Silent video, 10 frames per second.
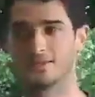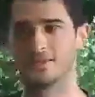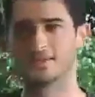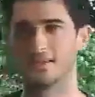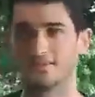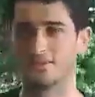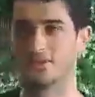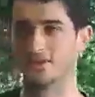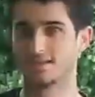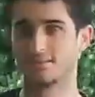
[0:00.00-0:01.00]
Especially if
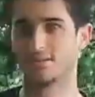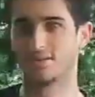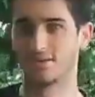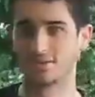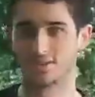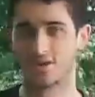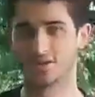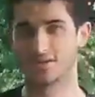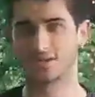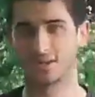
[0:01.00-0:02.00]
you're not somebody who's
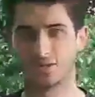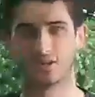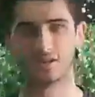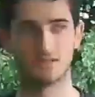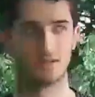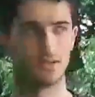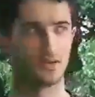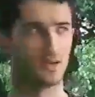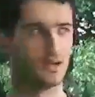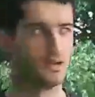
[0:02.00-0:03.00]
constantly looking
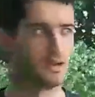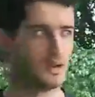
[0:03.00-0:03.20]
to